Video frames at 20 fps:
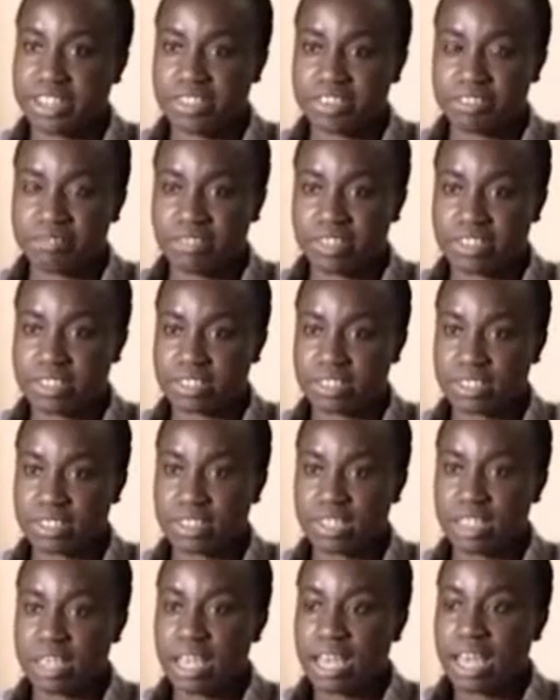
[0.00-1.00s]
at
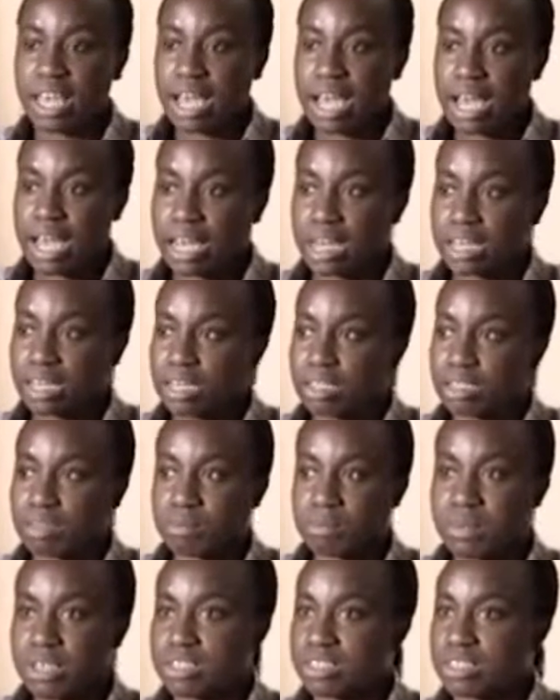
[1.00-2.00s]
university, and
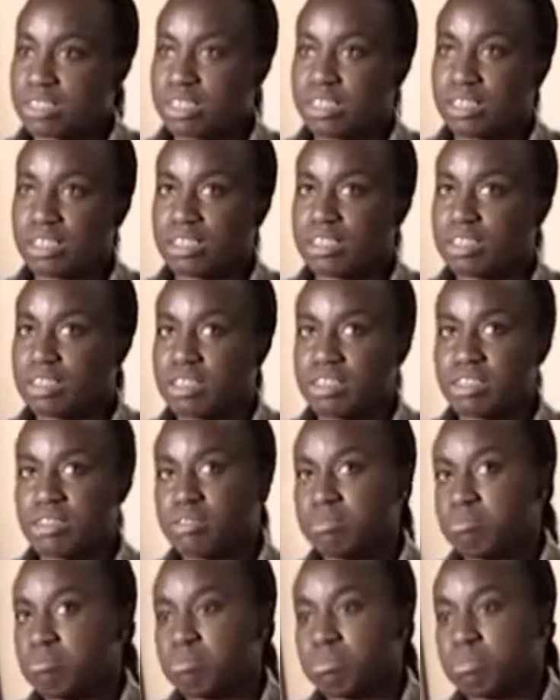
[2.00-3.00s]
basically,
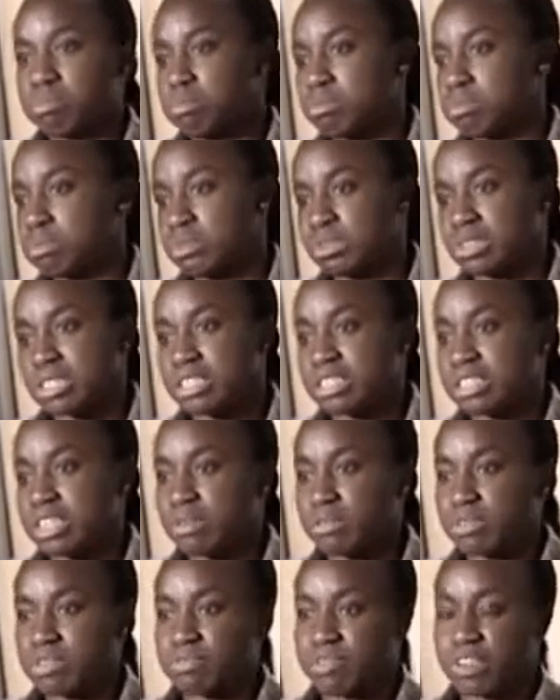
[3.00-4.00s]
since
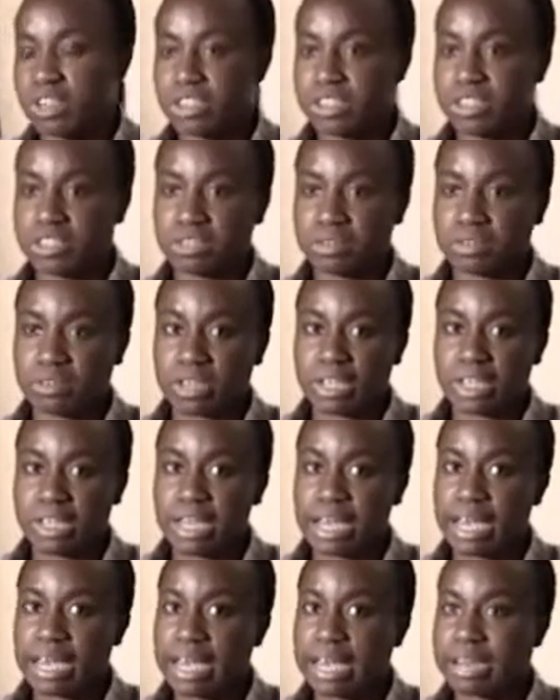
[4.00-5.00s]
I was very little,
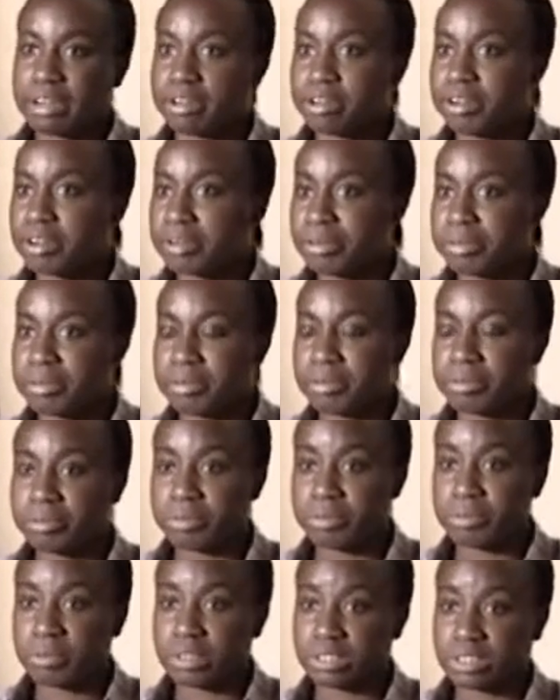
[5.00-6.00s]
I had an uncle
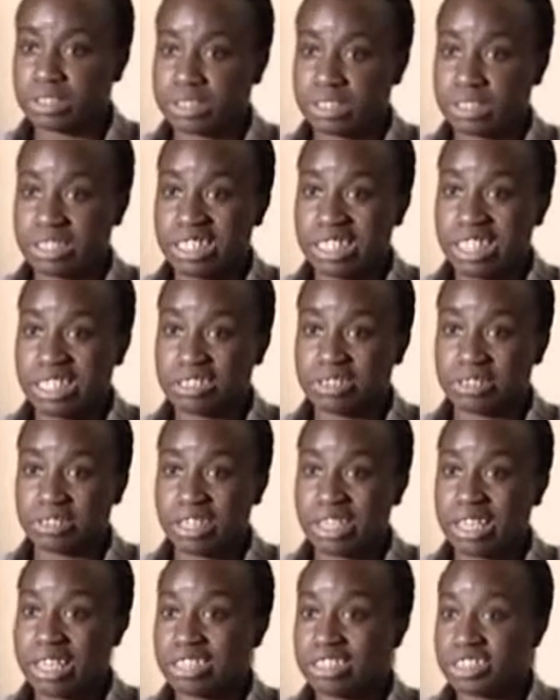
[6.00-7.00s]
who was an
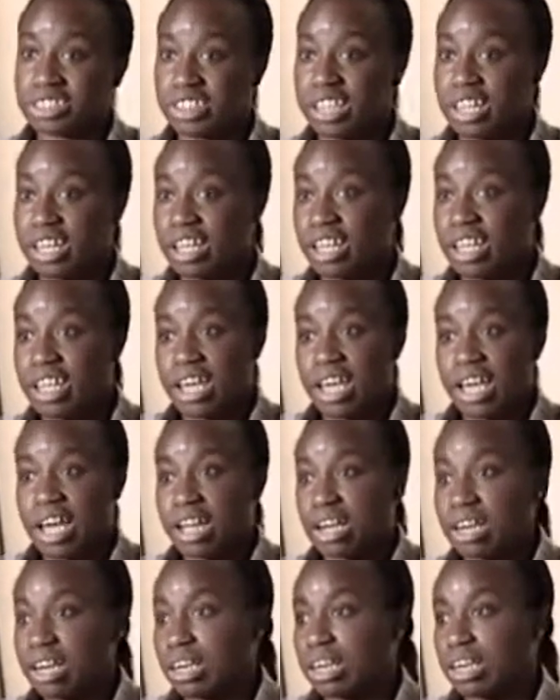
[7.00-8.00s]
electronic engineer,
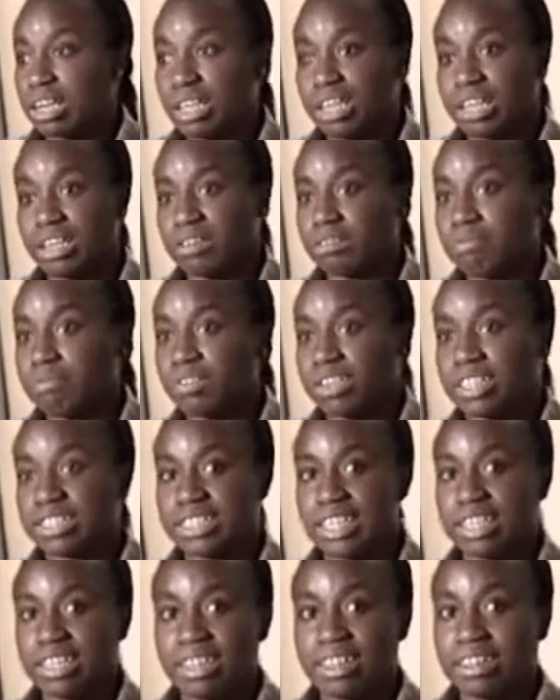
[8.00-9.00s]
and he could
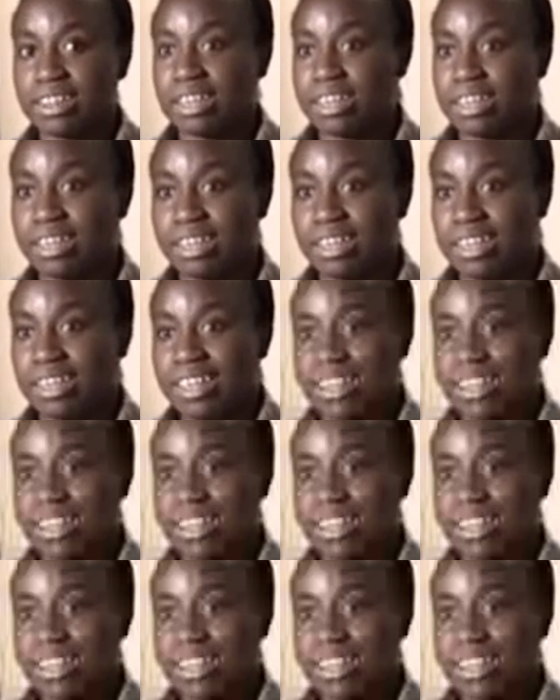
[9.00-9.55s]
fix anything,